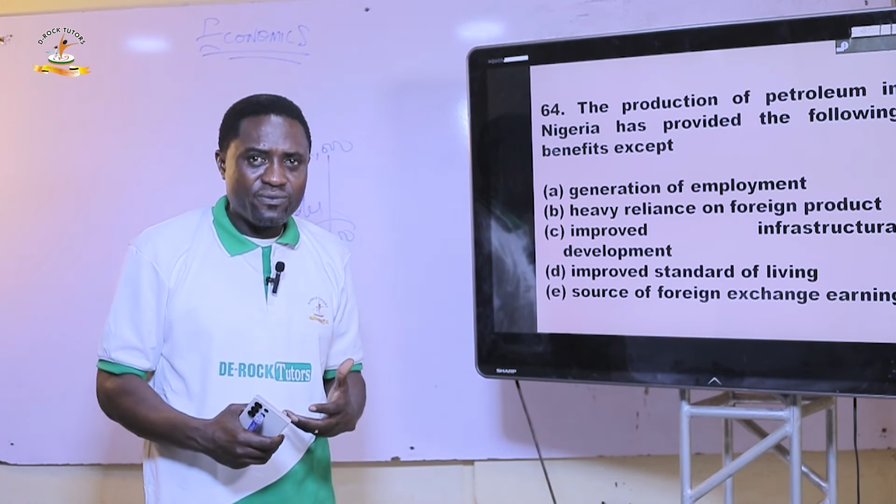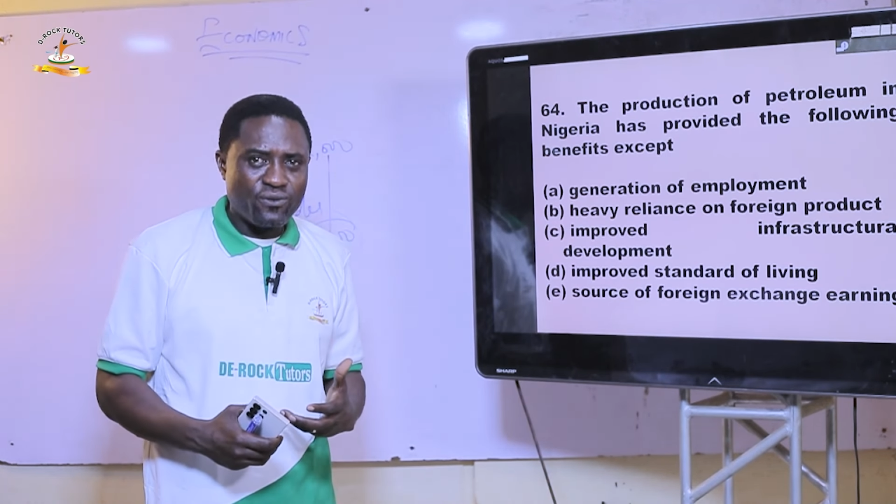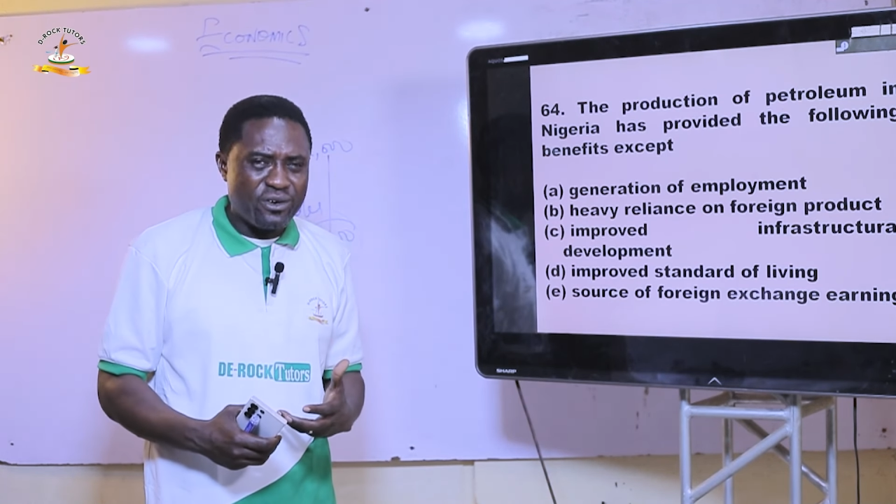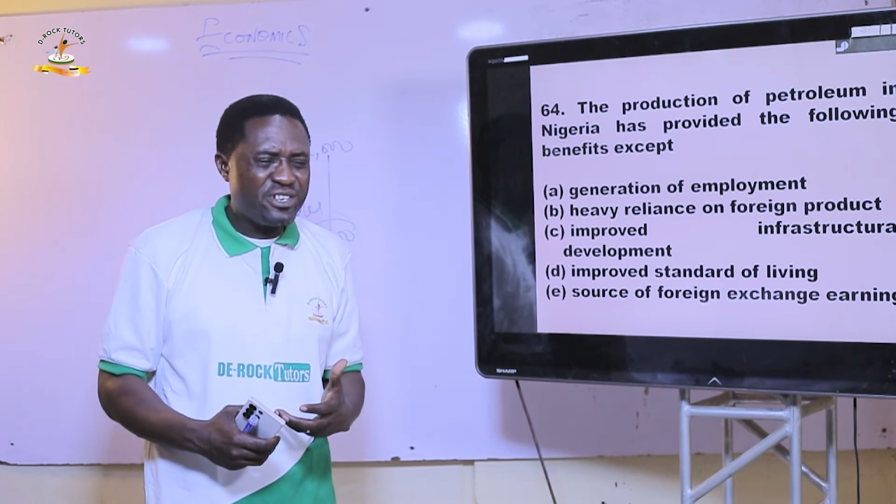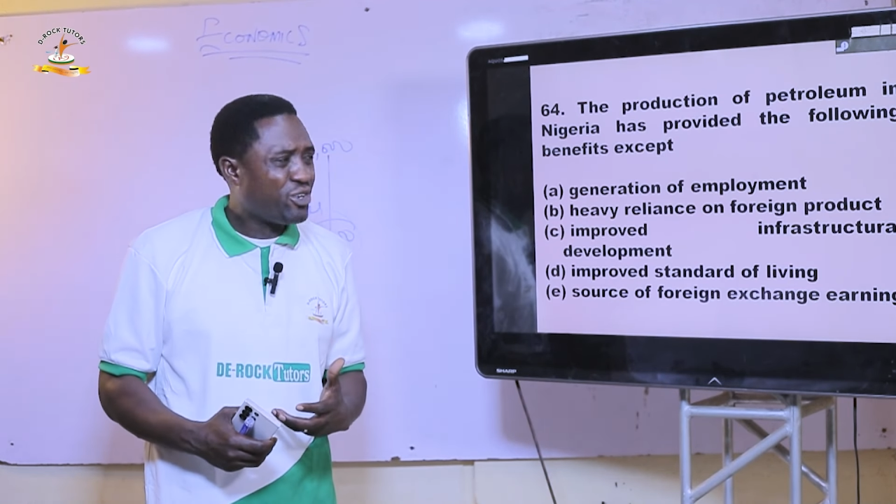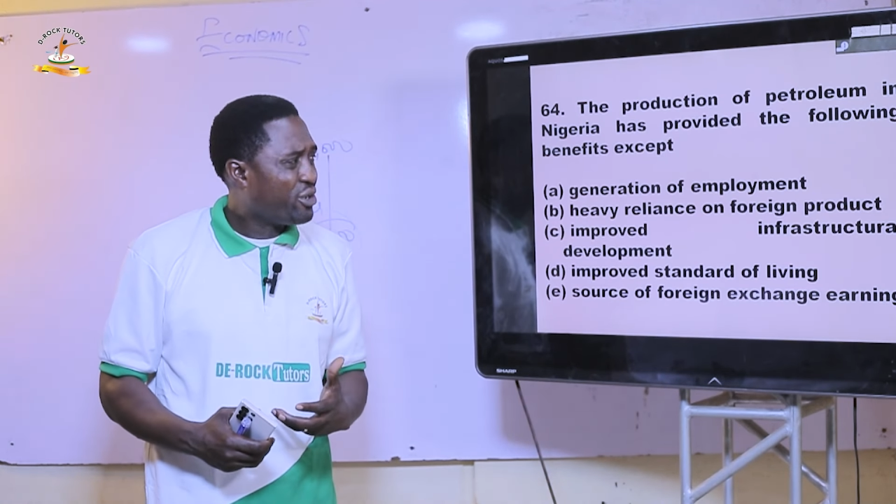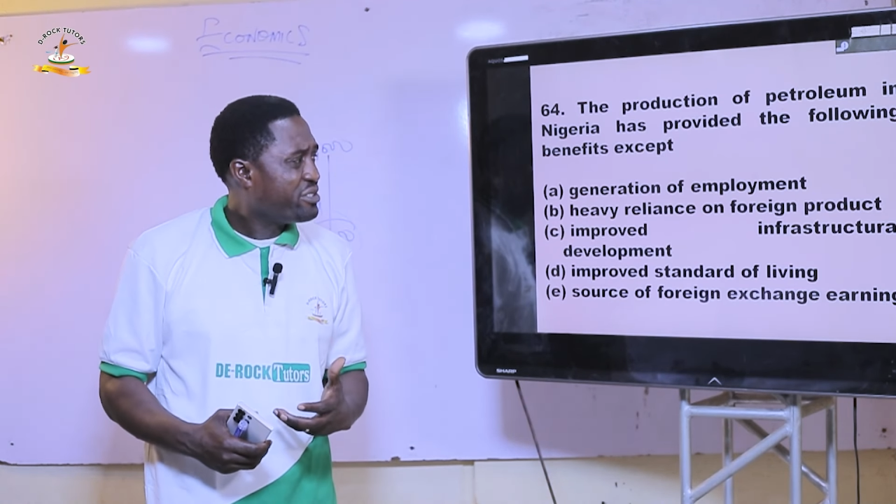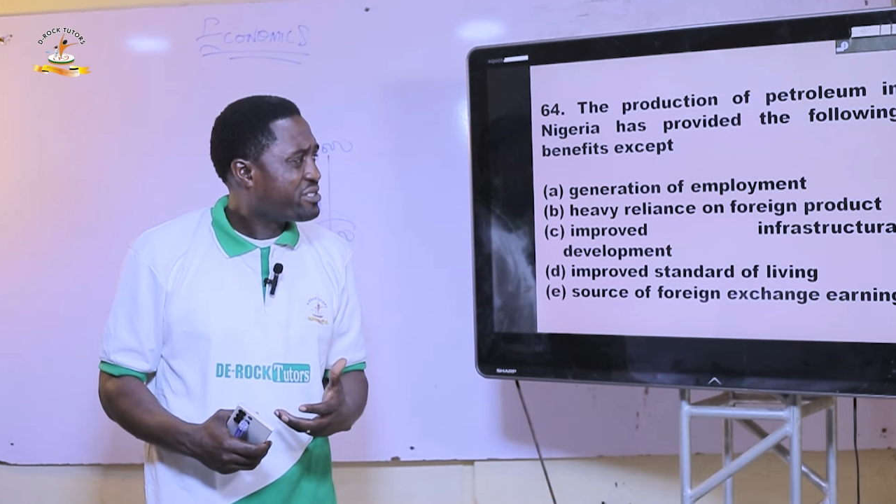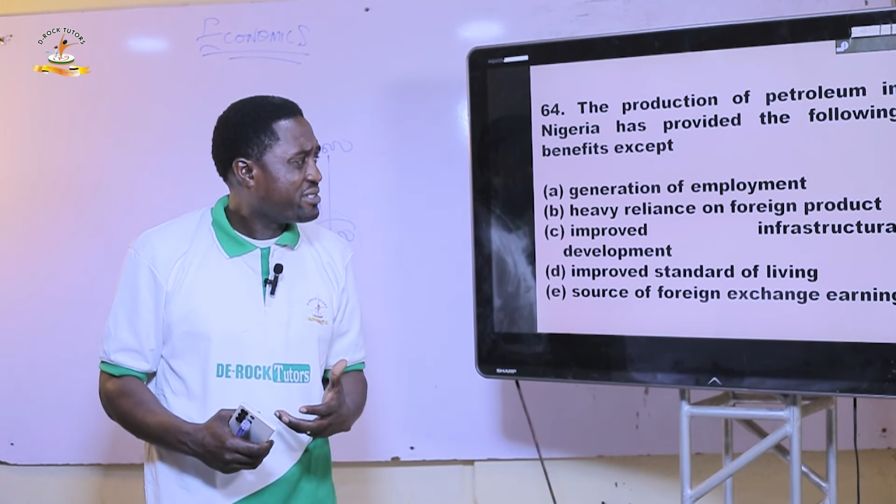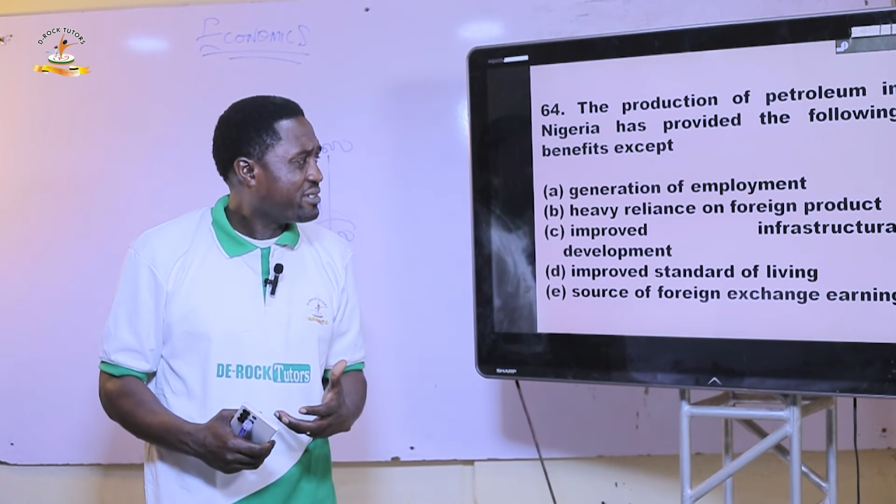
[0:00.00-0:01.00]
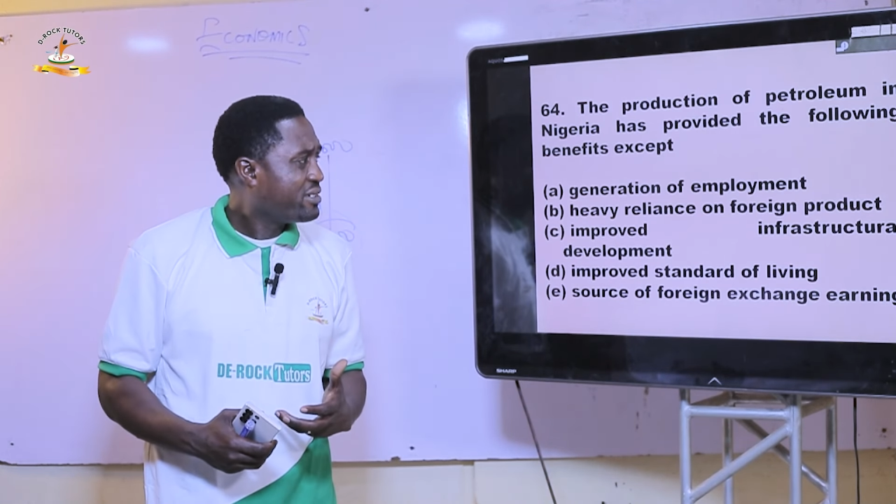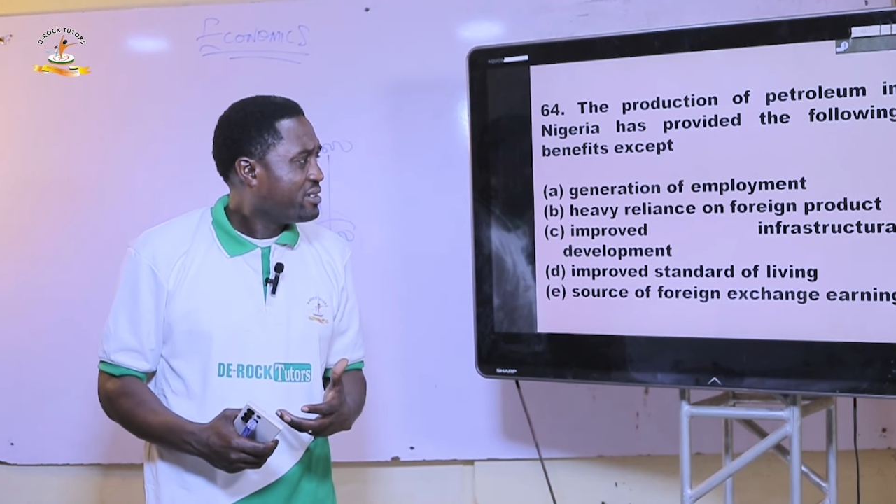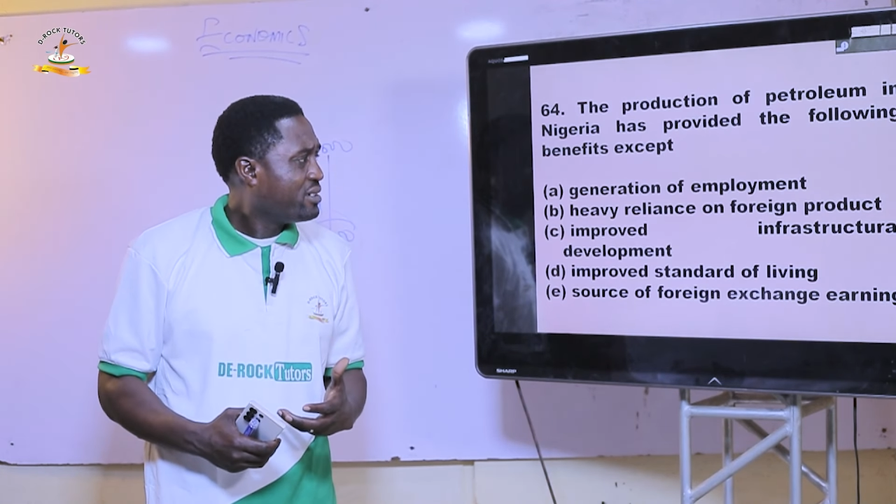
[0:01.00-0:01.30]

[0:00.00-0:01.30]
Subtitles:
foreign currency.